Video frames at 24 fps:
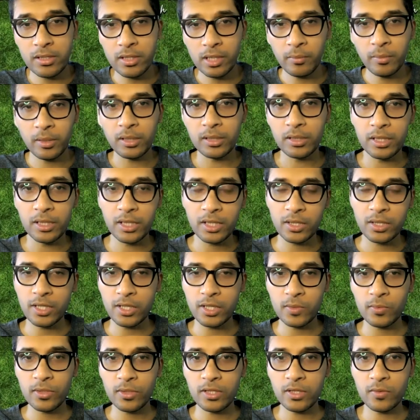summer.
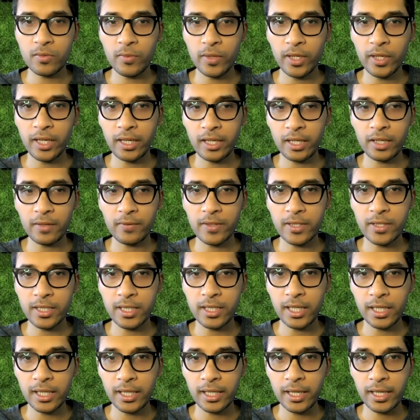This was where he was
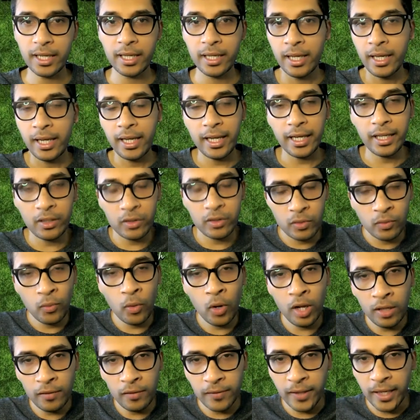needed, and through
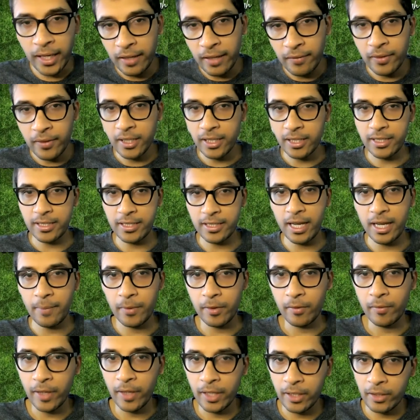all of that, everything has
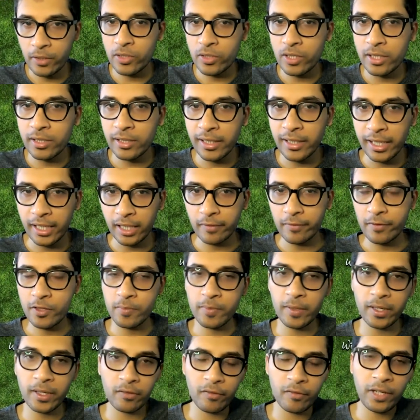happened, right? You see the lack of
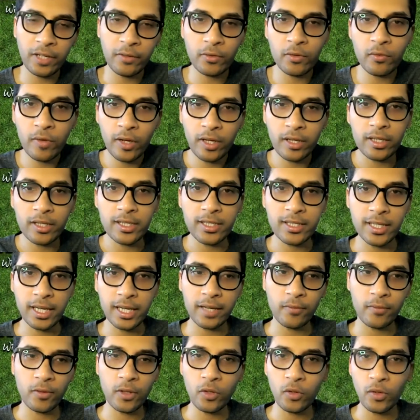respect. Why would Rangnick
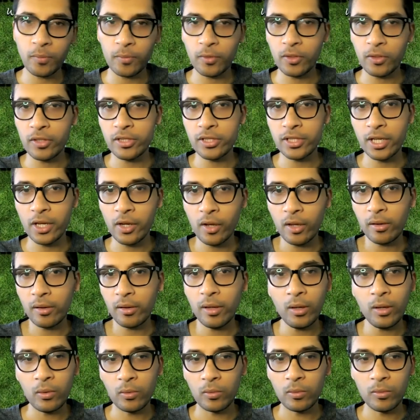say, well, no, I'm going to stay on?
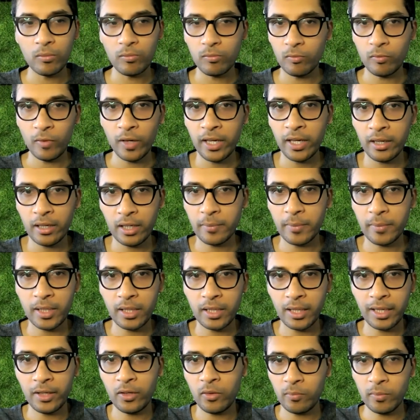No, right? I mean,
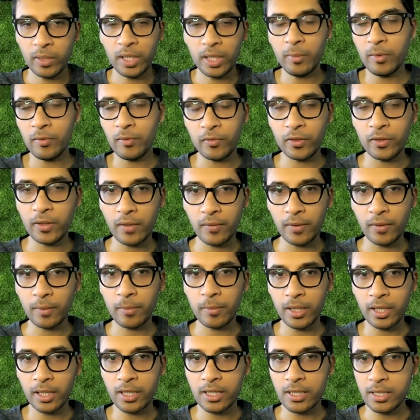I don't blame him for leaving,
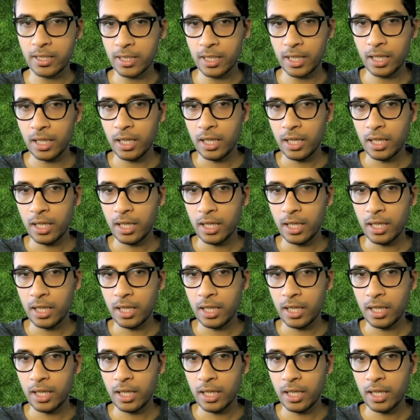because